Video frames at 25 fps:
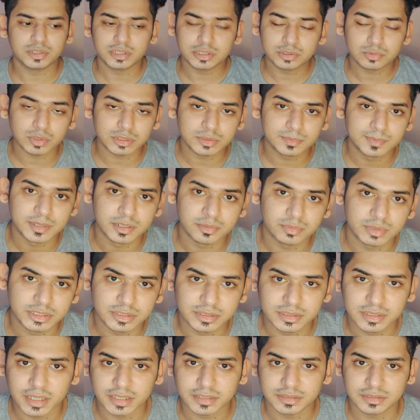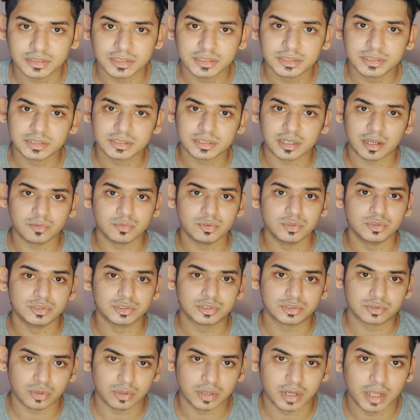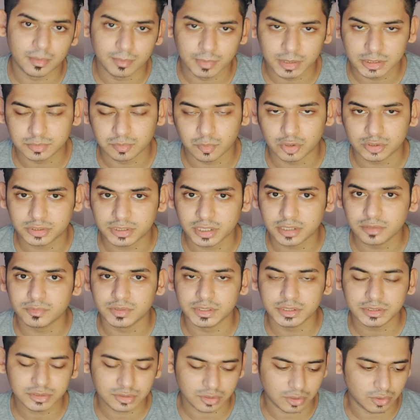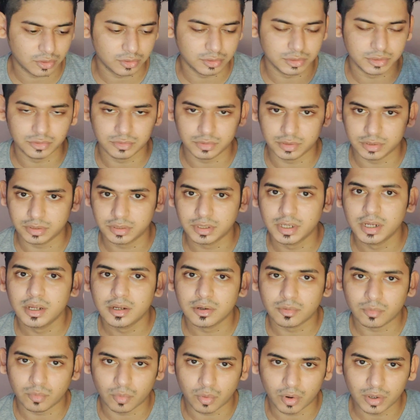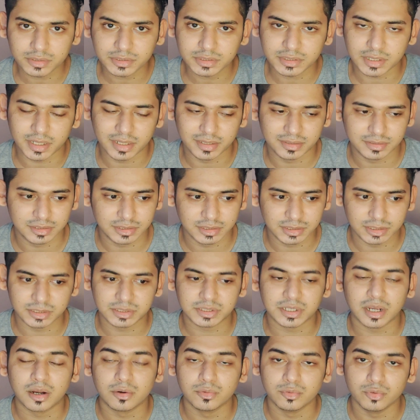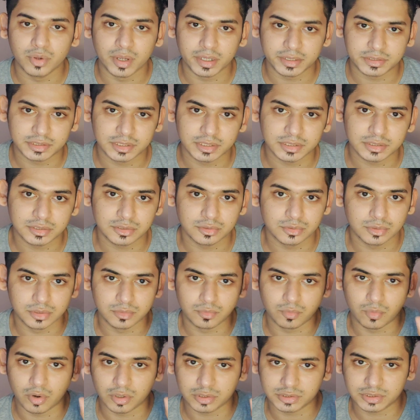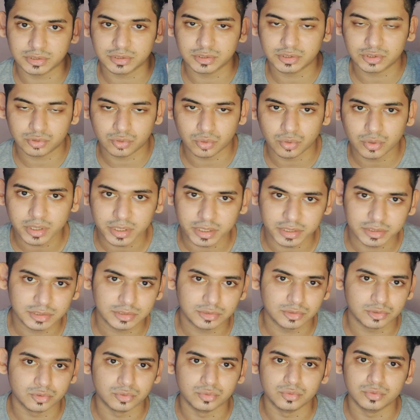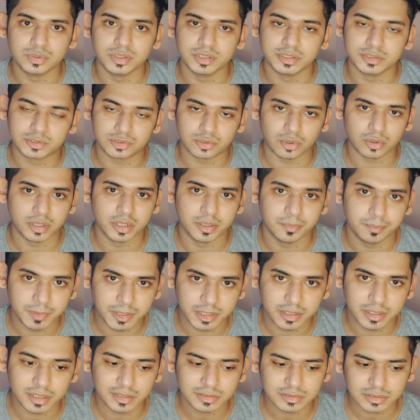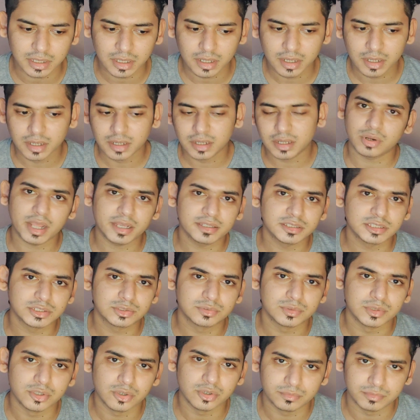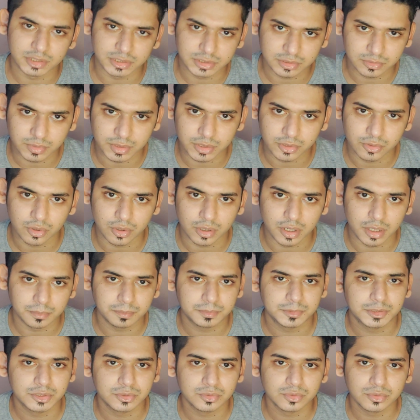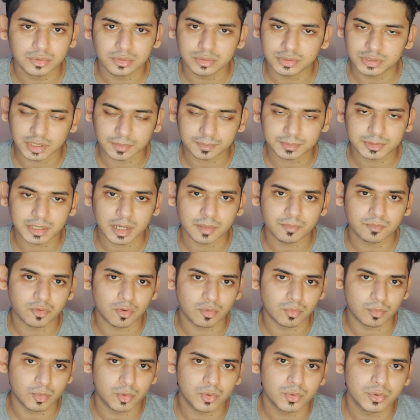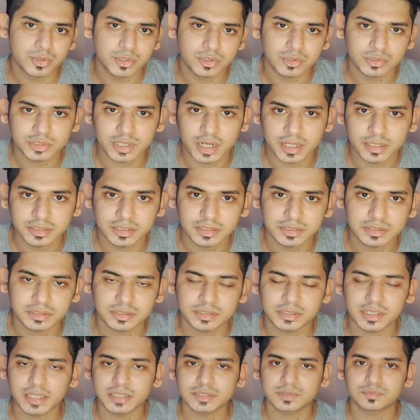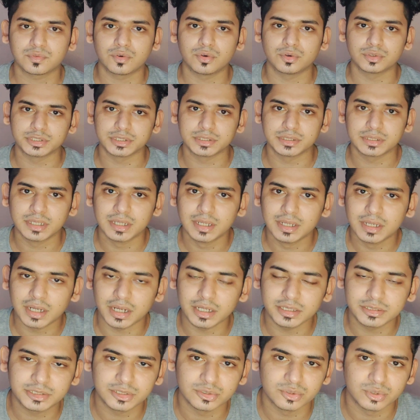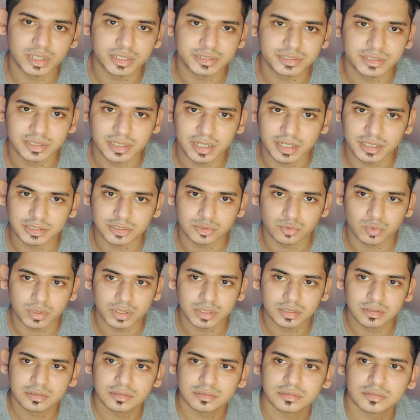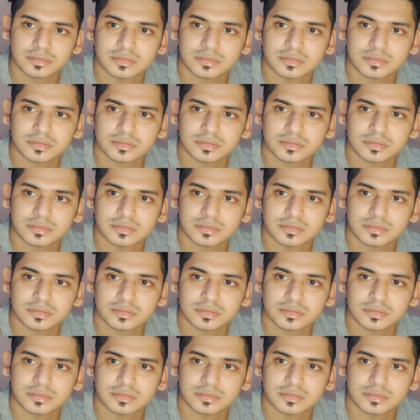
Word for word: So this was pretty much it, guys. This is how you install AmazMod Service on your watch, and this is how you access your watch storage to install APKs. So like this video if this video helped you, subscribe for more videos like this. Thanks for watching. I'll see you guys in next one.